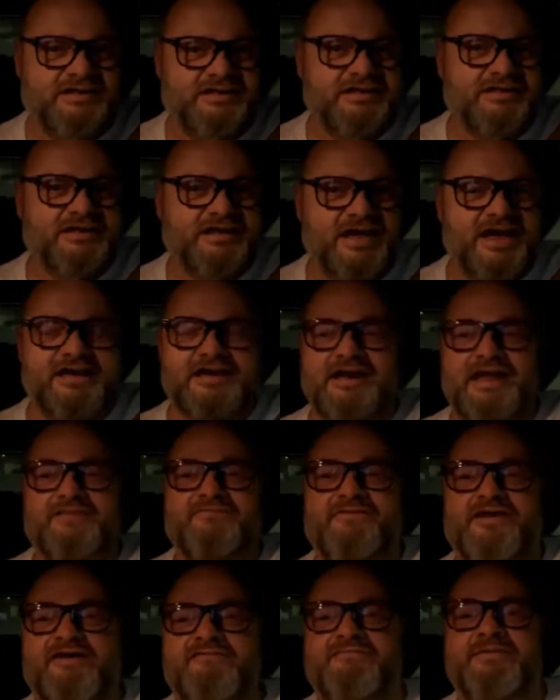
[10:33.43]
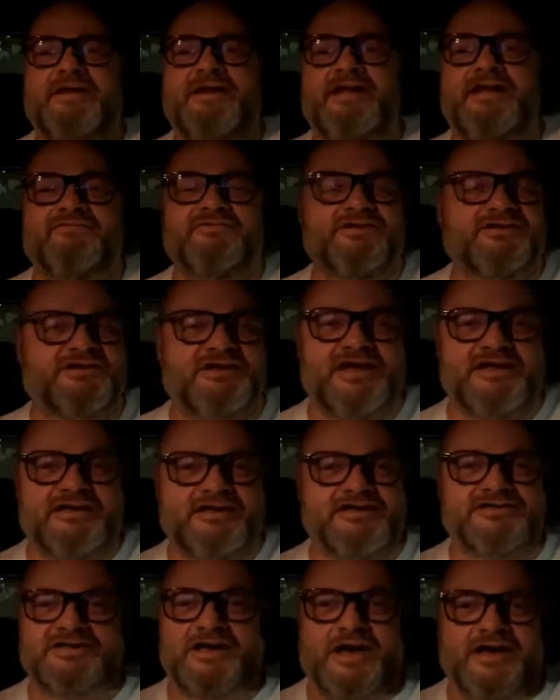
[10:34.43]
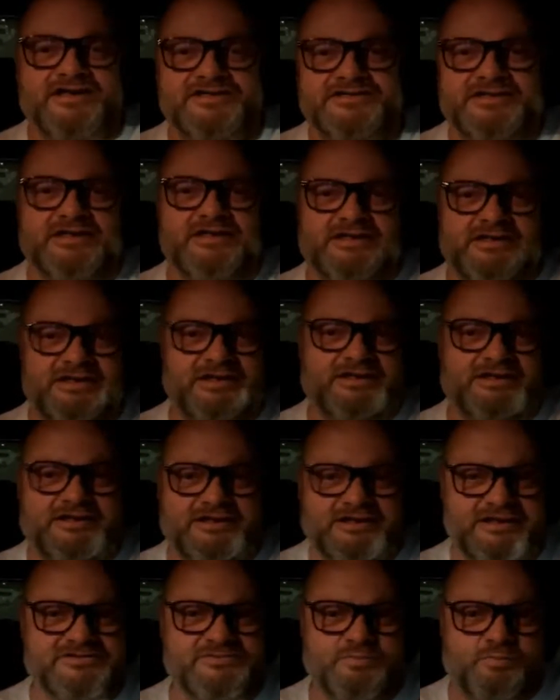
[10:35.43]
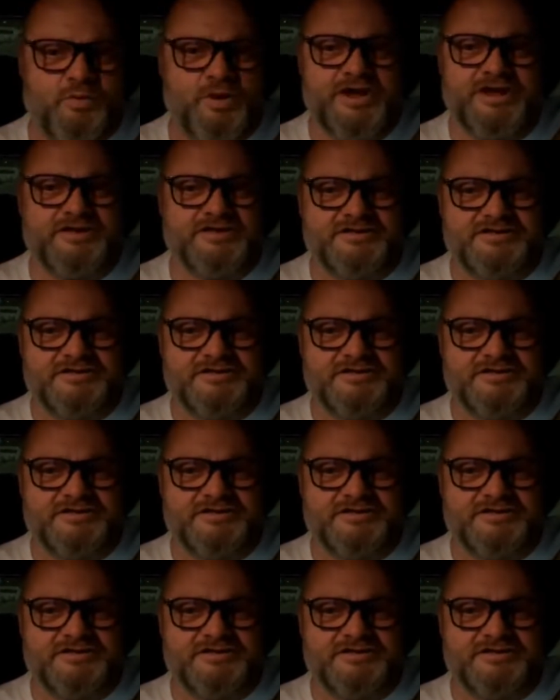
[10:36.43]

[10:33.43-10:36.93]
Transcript: I never have been able to take it as hot as they can eat it. It's weird.